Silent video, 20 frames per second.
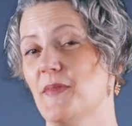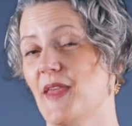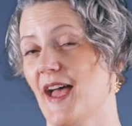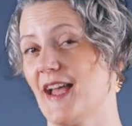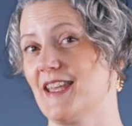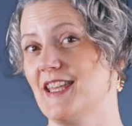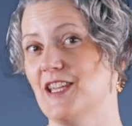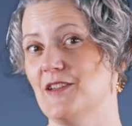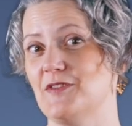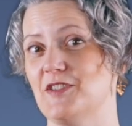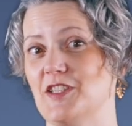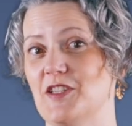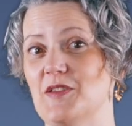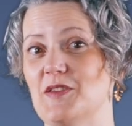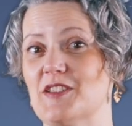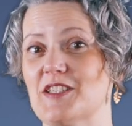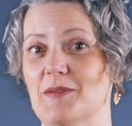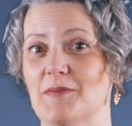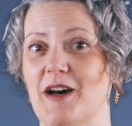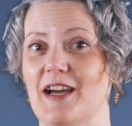that gives you
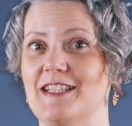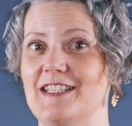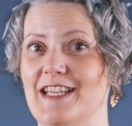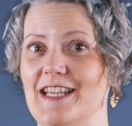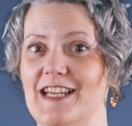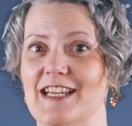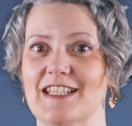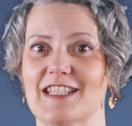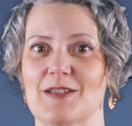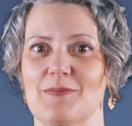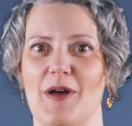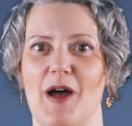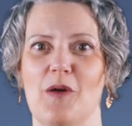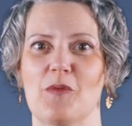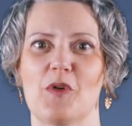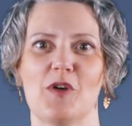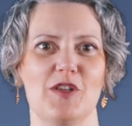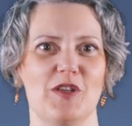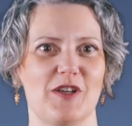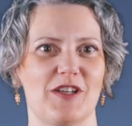some ideas about
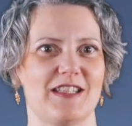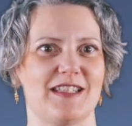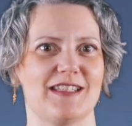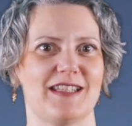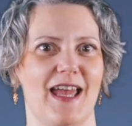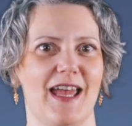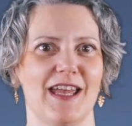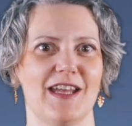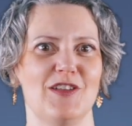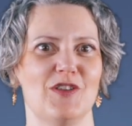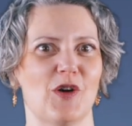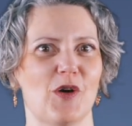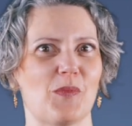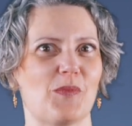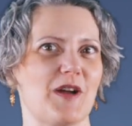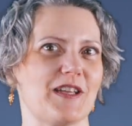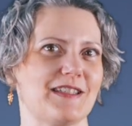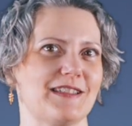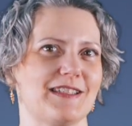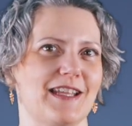what you could say in your
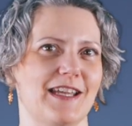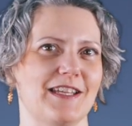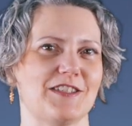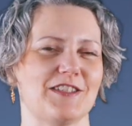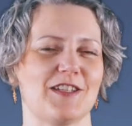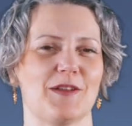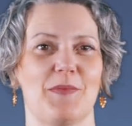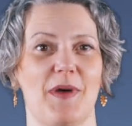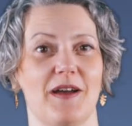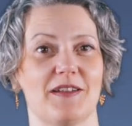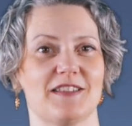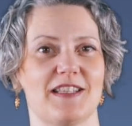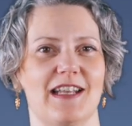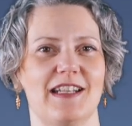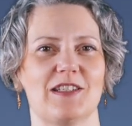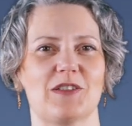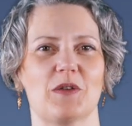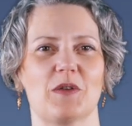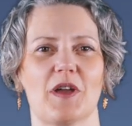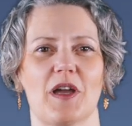presentation about
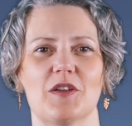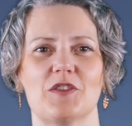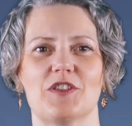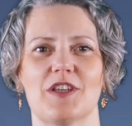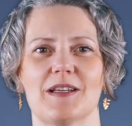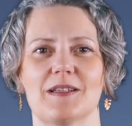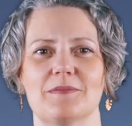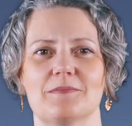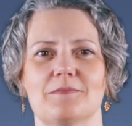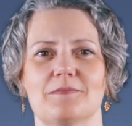technical coaching.